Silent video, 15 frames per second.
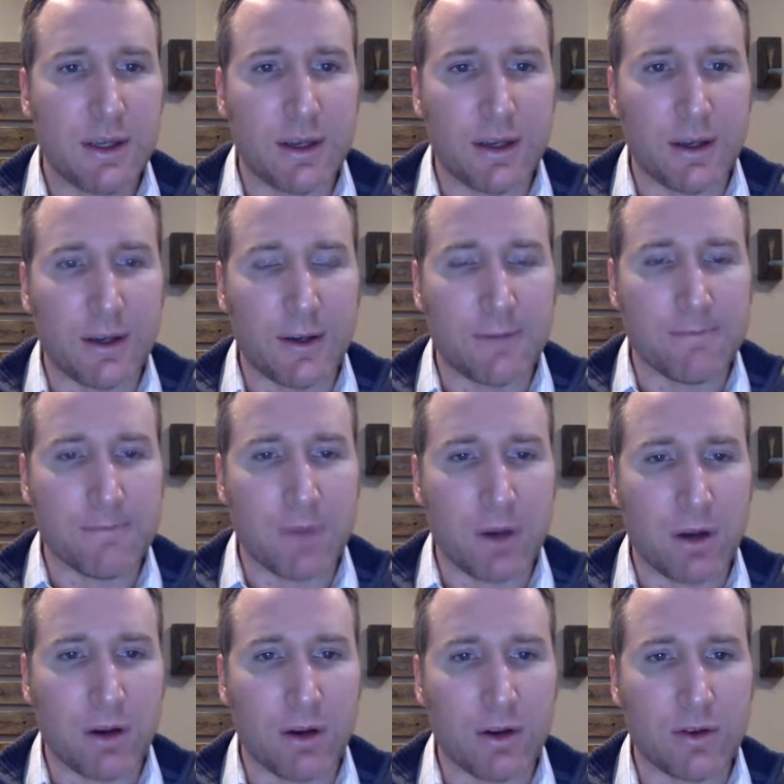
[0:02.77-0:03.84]

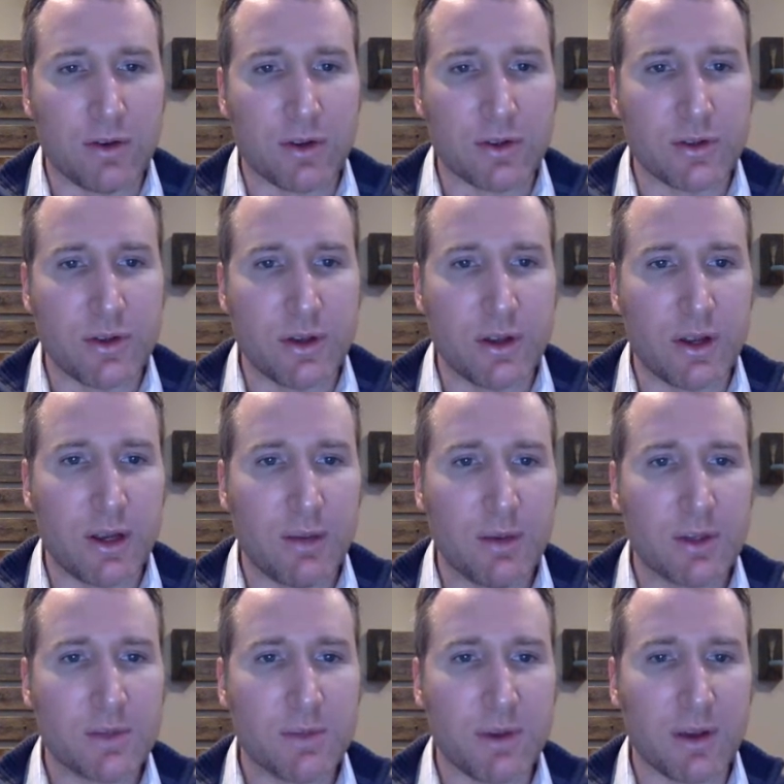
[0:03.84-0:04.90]
our introduction to
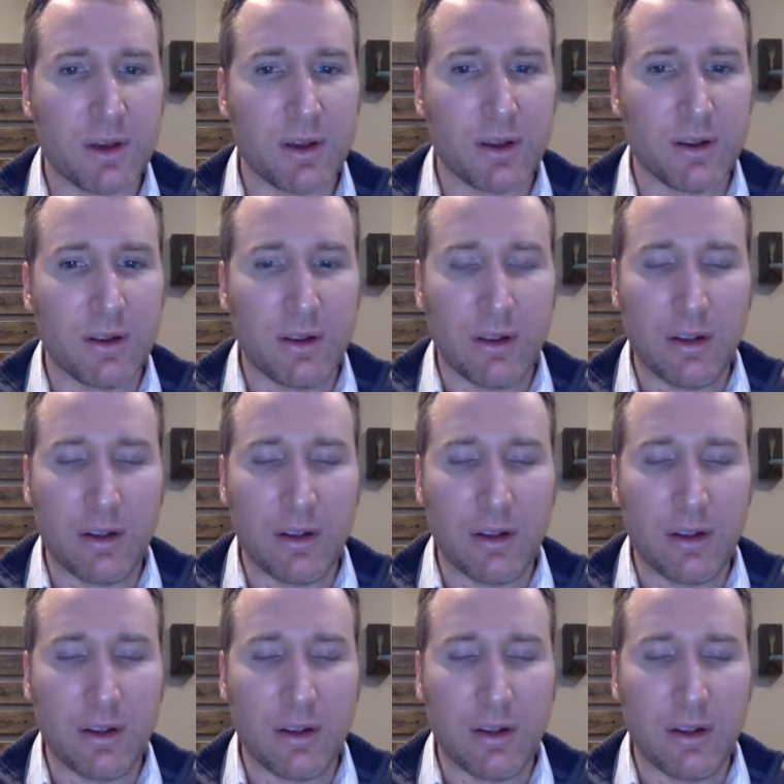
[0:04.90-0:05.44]
economics by